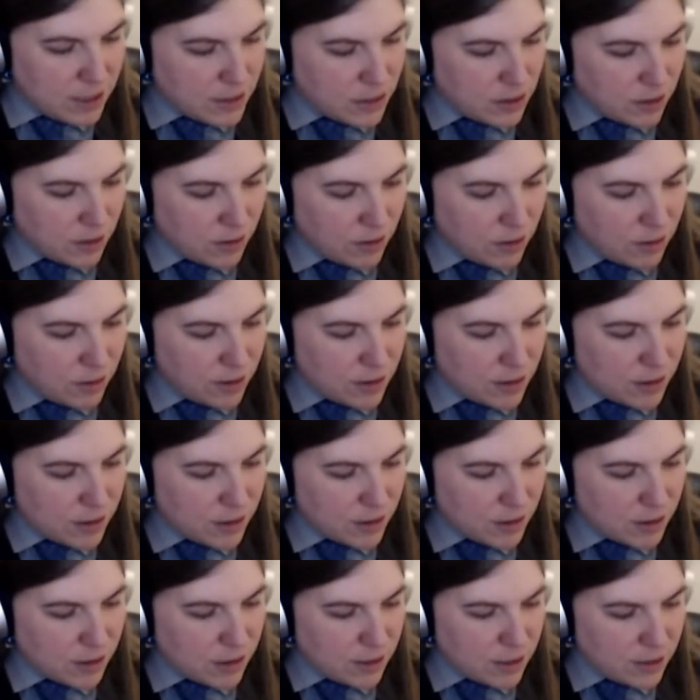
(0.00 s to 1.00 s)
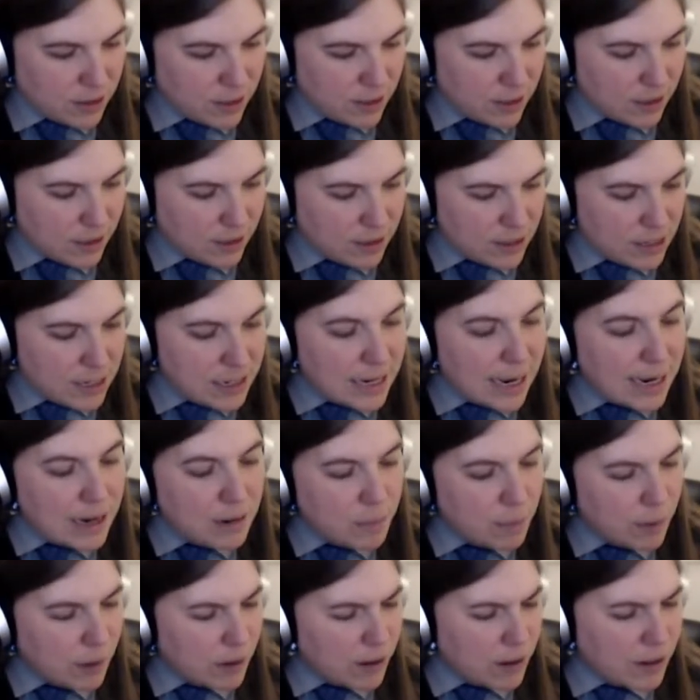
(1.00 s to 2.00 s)
called
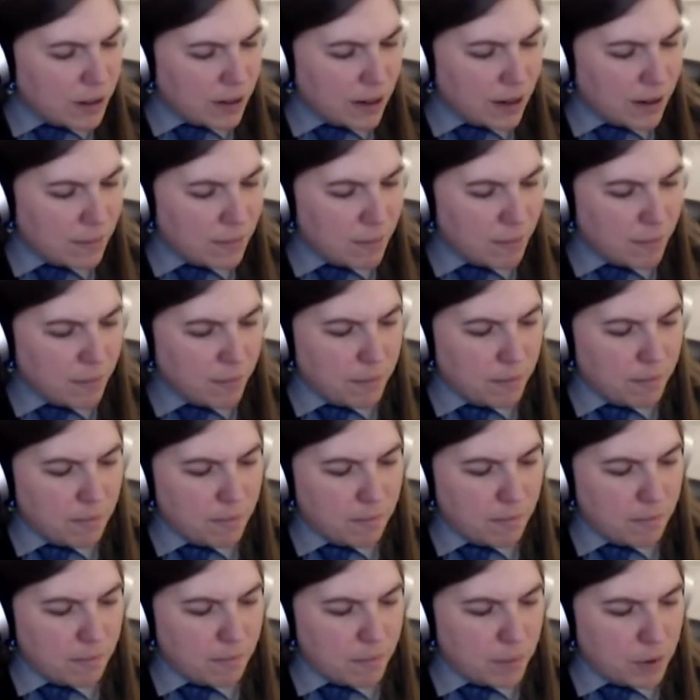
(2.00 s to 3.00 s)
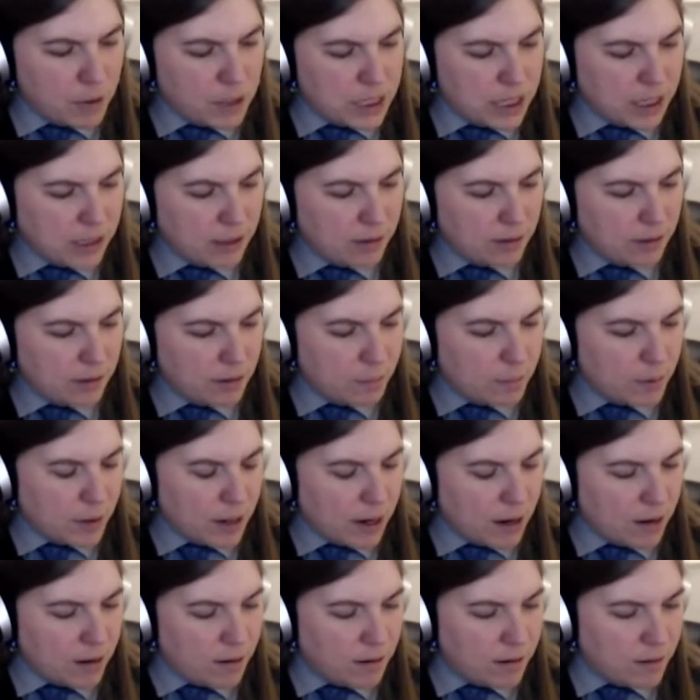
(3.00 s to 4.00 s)
Nightbird, and I'm particularly
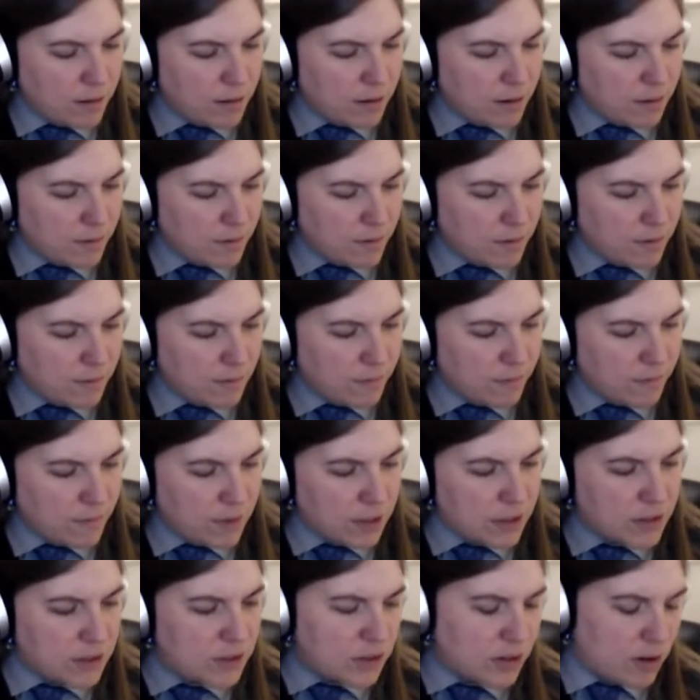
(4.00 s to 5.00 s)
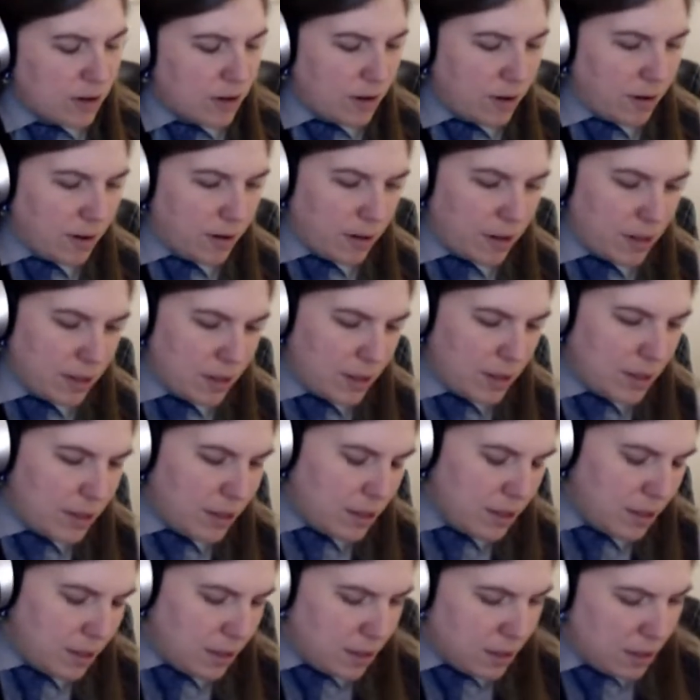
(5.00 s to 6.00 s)
proud of this song.
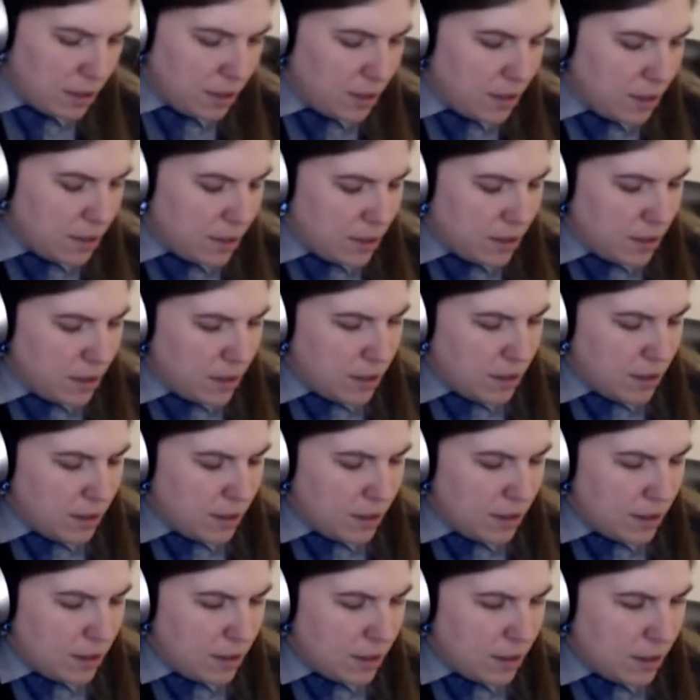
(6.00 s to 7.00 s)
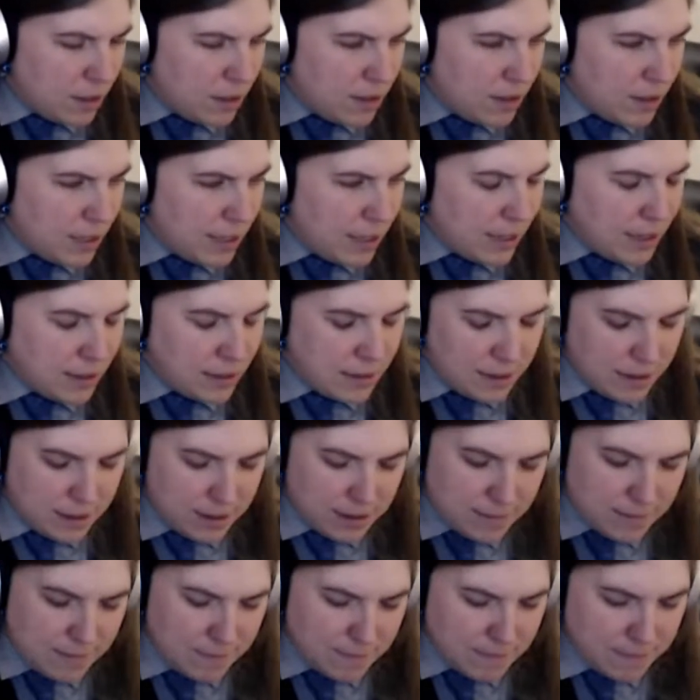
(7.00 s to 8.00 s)
And
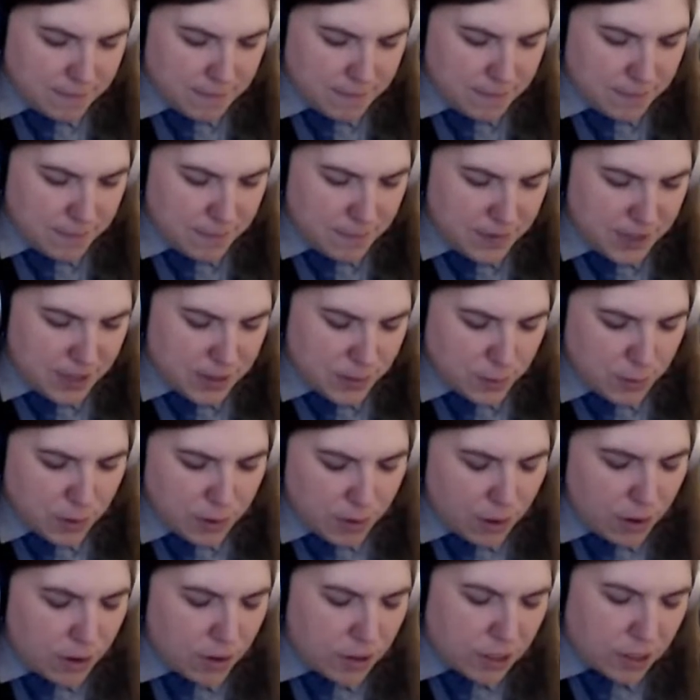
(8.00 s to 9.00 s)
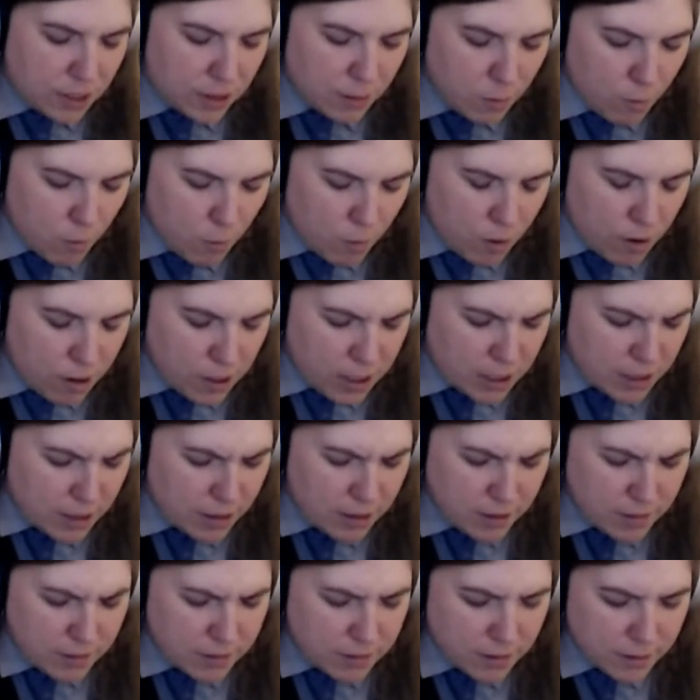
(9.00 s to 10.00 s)
this one earned an award
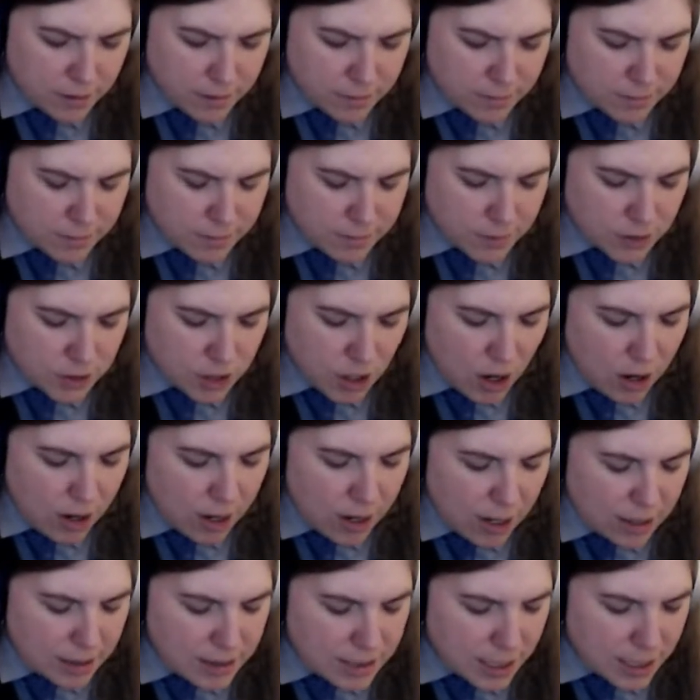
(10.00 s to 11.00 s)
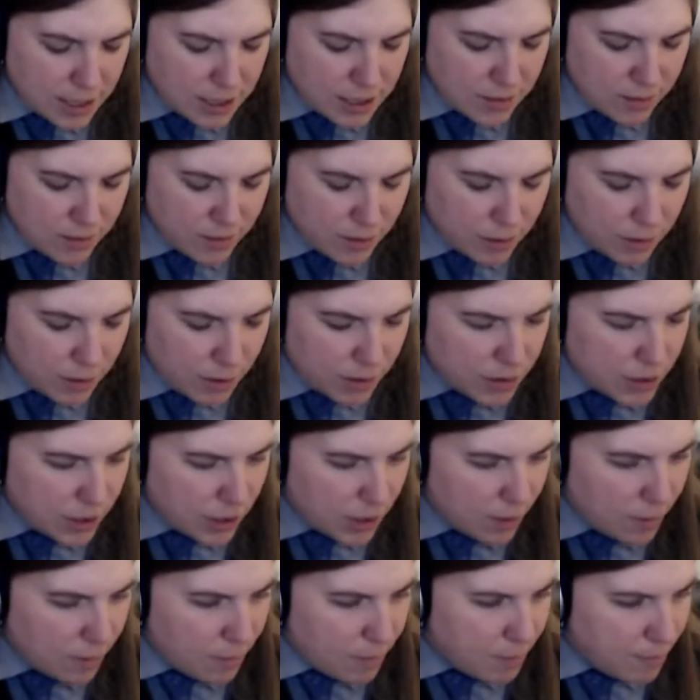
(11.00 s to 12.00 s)
in a song contest a few years
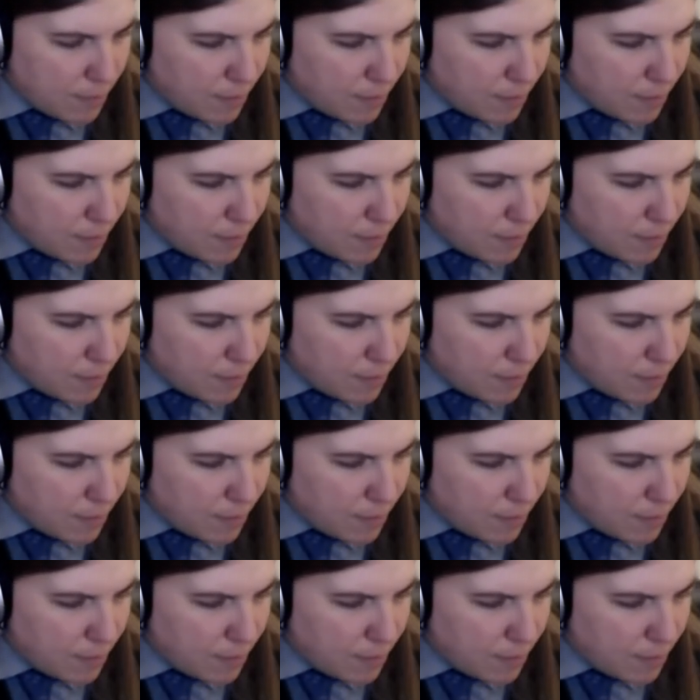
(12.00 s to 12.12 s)
ago.